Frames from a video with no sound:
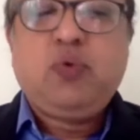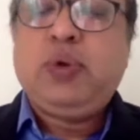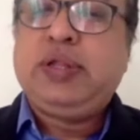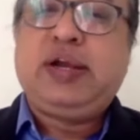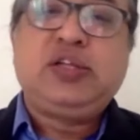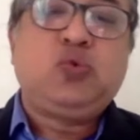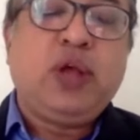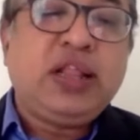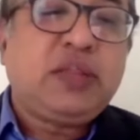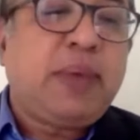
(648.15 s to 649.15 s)
whether it is
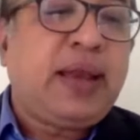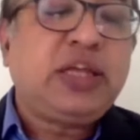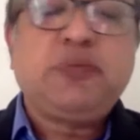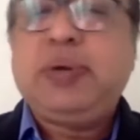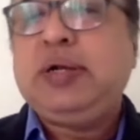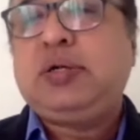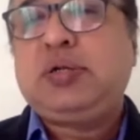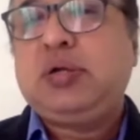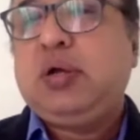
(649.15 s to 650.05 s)
wealth management,